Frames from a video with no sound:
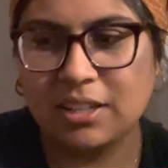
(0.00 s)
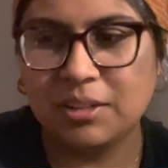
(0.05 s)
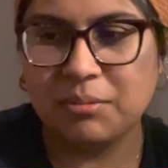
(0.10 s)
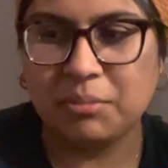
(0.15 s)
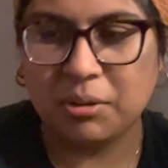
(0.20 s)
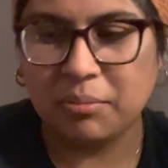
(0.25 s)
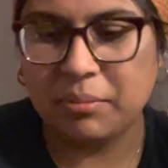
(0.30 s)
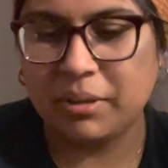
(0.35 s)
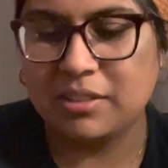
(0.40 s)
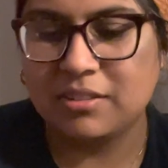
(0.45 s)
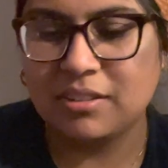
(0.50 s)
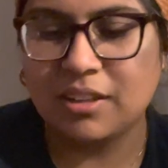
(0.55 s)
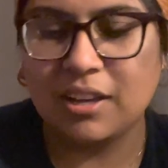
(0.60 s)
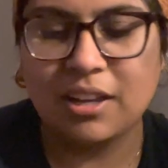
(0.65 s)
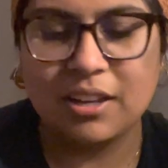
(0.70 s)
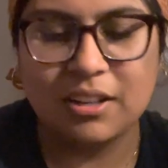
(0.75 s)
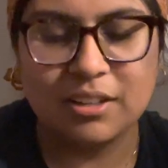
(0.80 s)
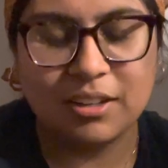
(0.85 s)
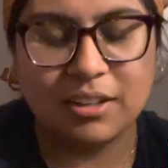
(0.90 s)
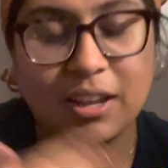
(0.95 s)
about my
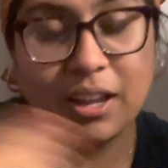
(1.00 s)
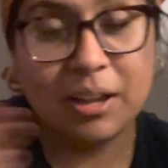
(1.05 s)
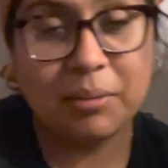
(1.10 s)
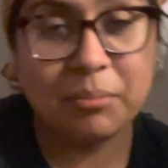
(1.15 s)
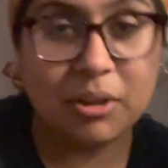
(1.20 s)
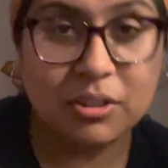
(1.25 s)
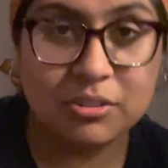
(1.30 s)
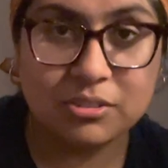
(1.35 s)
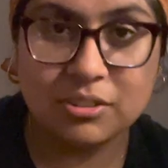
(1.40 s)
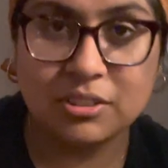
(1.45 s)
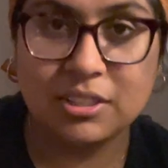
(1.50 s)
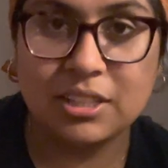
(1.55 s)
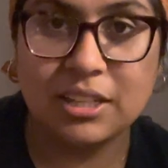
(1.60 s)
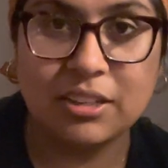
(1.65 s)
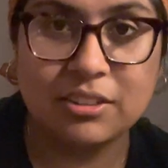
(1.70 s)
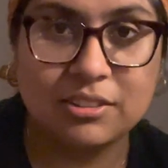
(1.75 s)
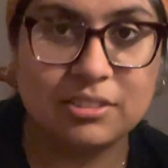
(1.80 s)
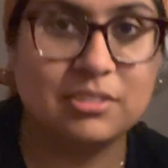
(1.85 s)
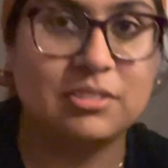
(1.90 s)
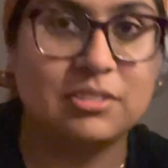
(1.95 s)
dad, and I'm also the
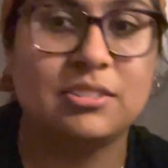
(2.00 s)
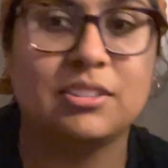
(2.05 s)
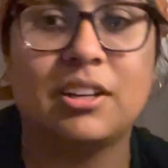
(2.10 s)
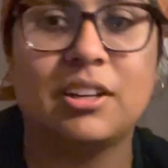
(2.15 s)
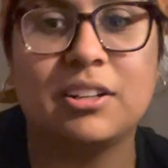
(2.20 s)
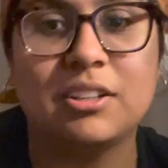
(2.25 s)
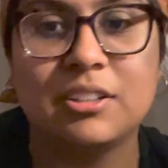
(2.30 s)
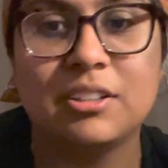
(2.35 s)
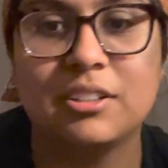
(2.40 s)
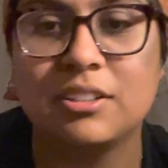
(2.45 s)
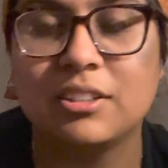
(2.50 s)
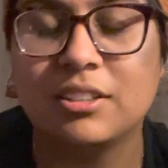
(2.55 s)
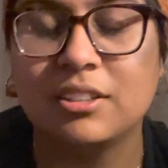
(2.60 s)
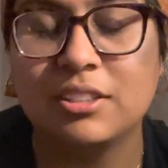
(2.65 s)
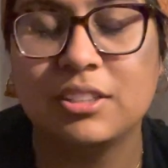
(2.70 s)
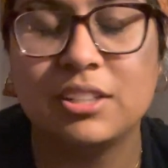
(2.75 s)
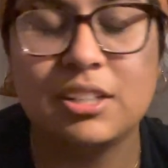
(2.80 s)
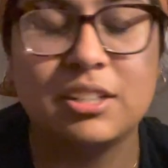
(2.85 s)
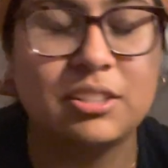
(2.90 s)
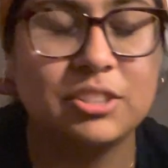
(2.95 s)
eldest daughter,
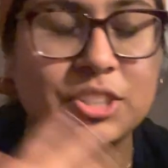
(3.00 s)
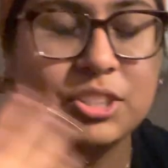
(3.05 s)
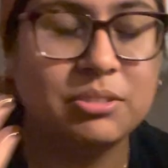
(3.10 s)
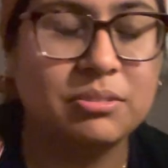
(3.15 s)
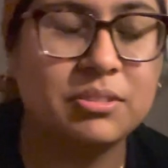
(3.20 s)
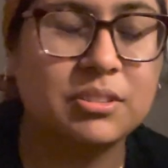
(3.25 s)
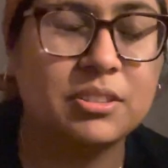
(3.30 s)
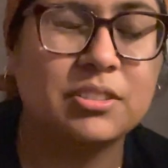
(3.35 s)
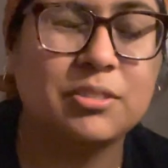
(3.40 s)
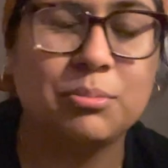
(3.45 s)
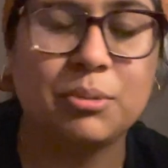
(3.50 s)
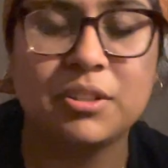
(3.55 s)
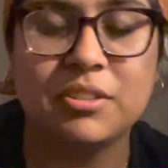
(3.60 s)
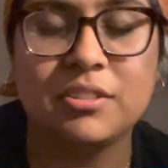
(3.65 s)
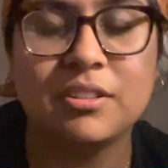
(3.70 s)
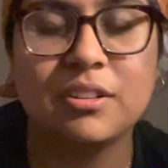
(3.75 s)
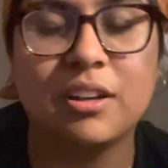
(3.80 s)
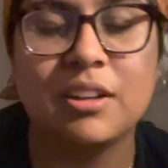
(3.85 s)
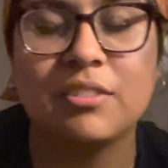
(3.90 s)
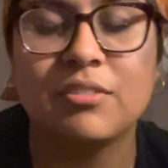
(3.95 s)
and she was
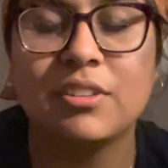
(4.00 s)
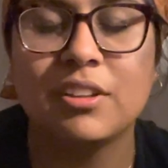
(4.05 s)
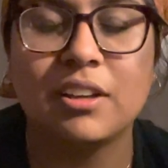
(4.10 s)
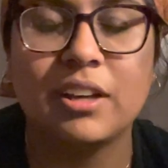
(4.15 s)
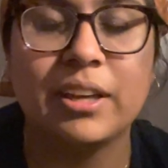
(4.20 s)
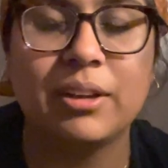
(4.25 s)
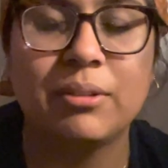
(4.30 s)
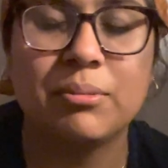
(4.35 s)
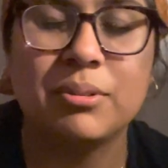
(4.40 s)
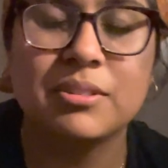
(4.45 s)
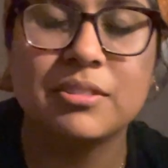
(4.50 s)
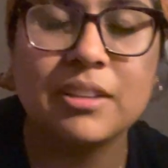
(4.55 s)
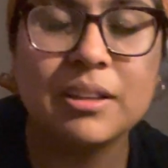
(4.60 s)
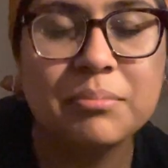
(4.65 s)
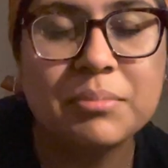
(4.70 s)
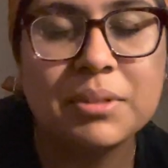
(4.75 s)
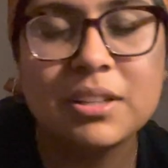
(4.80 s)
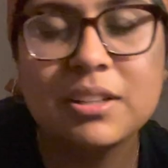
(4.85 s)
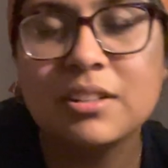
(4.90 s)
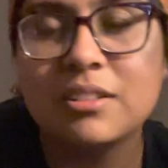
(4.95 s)
expressing a lot of the like
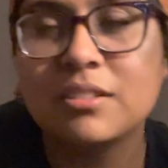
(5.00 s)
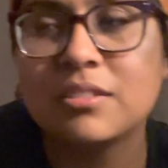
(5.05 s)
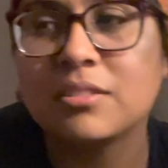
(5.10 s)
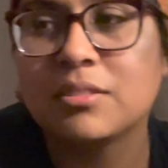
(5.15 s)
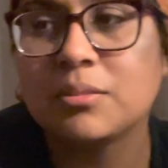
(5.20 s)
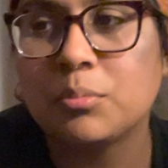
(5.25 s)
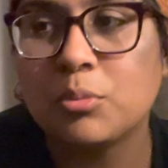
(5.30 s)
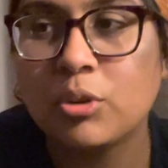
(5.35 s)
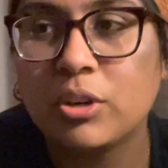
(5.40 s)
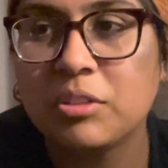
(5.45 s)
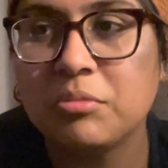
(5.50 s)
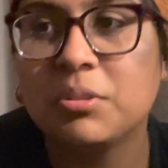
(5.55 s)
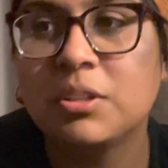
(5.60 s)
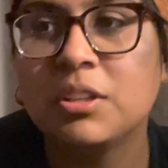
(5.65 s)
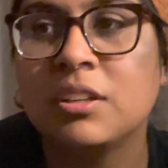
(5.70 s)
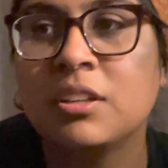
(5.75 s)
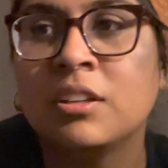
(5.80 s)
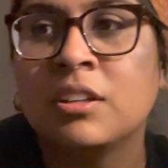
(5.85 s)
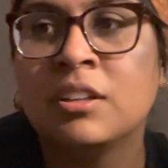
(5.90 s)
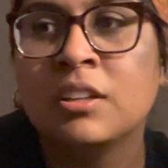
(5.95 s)
resentment,
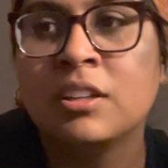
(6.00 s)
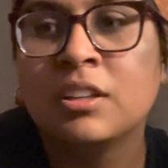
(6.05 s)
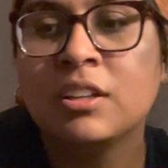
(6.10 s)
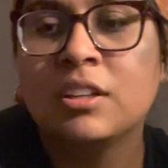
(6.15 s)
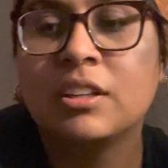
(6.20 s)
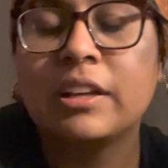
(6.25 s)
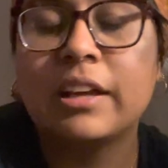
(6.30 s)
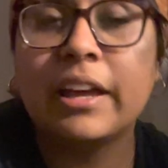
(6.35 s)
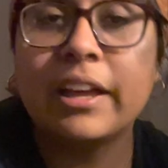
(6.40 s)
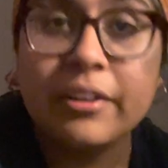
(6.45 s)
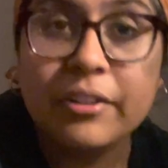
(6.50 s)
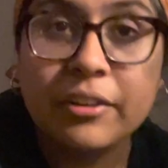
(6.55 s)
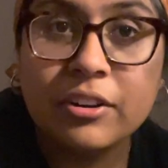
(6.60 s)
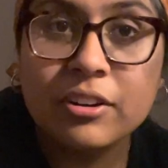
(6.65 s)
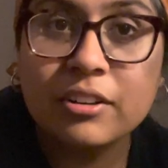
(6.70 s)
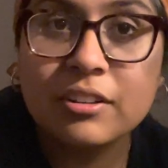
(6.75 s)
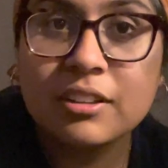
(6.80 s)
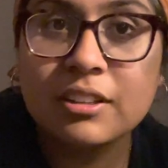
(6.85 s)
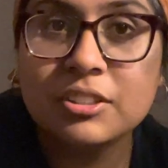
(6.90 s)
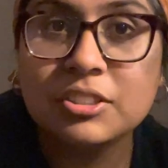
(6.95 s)
disappointment, and
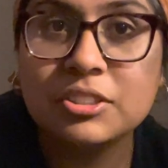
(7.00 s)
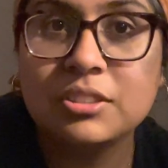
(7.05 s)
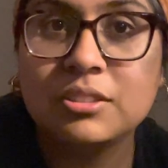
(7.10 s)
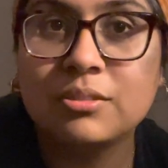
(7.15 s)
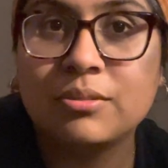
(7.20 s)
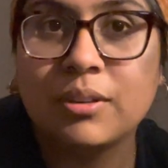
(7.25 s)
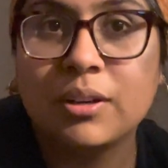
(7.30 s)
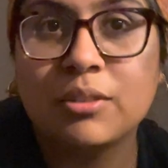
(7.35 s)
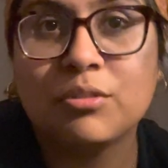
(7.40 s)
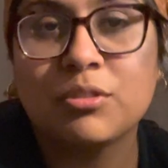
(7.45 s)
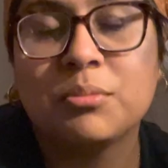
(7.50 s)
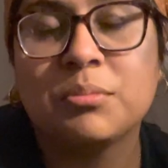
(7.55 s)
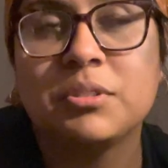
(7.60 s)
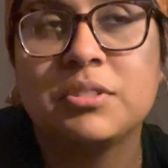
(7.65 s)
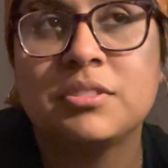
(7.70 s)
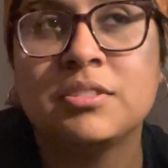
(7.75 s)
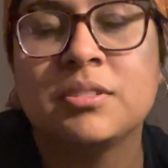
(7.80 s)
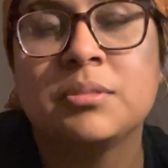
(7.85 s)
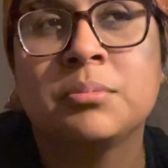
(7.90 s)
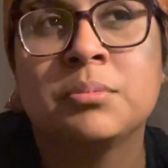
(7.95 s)
hurt that she's felt from her
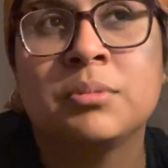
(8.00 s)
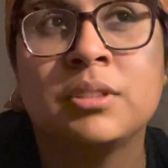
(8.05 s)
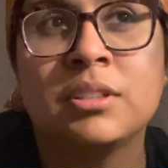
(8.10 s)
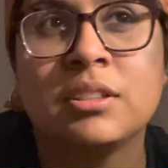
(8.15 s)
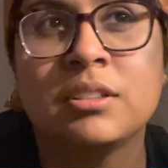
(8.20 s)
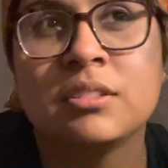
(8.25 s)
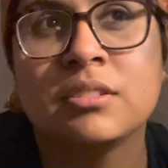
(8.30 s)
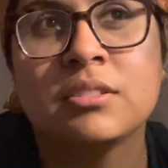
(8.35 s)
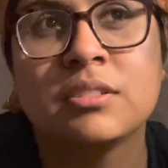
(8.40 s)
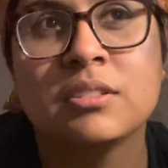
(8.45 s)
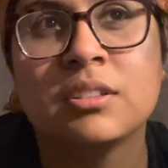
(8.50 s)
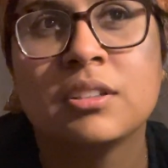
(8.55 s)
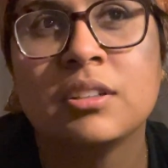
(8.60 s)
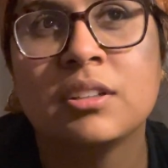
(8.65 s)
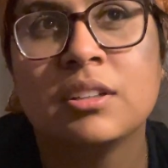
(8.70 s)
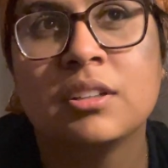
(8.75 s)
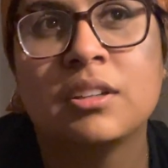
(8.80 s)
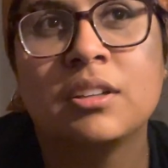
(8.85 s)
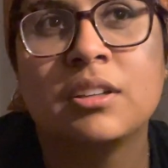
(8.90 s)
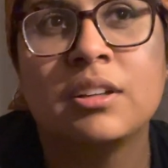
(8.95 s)
siblings
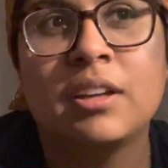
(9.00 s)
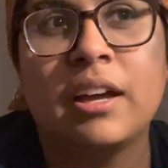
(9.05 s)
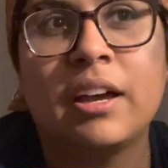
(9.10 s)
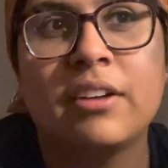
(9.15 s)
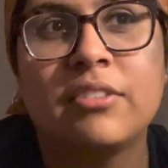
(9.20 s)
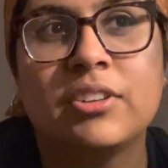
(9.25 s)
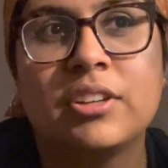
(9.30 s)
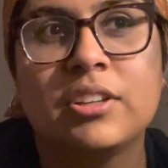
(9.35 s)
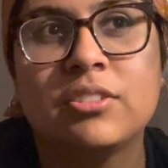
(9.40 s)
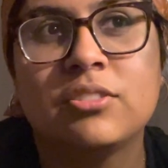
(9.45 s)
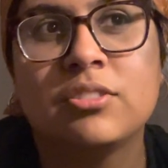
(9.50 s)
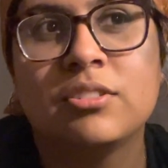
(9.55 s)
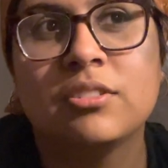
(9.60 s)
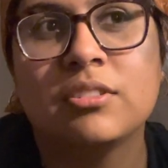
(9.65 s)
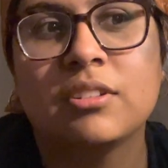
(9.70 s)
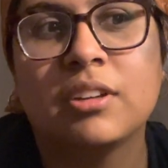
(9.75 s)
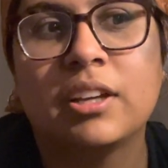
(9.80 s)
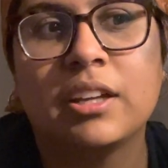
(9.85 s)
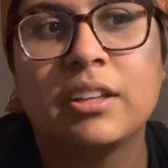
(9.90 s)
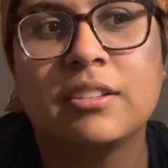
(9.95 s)
having to
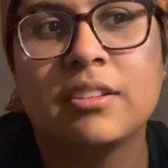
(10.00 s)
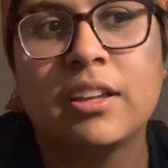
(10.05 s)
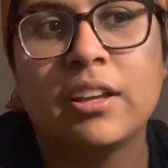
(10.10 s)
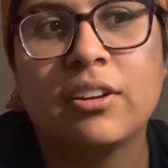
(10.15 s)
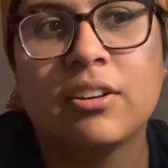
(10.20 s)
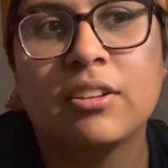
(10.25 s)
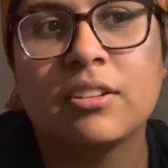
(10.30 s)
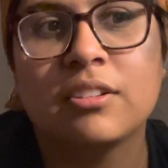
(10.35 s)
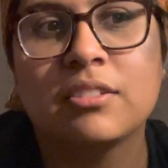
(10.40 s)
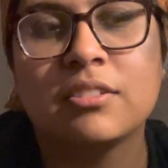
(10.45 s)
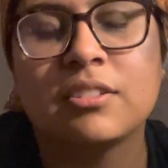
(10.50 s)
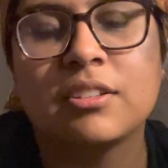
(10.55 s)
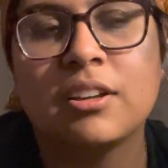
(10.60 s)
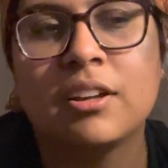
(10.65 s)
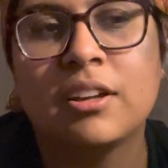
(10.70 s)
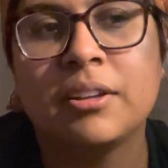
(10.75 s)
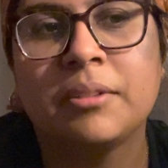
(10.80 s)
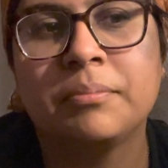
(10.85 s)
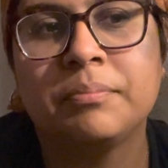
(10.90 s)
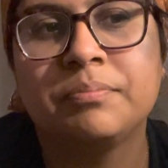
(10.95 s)
like take all this
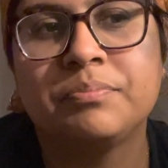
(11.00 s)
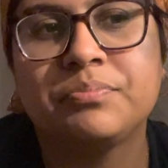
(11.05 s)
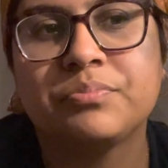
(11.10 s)
on.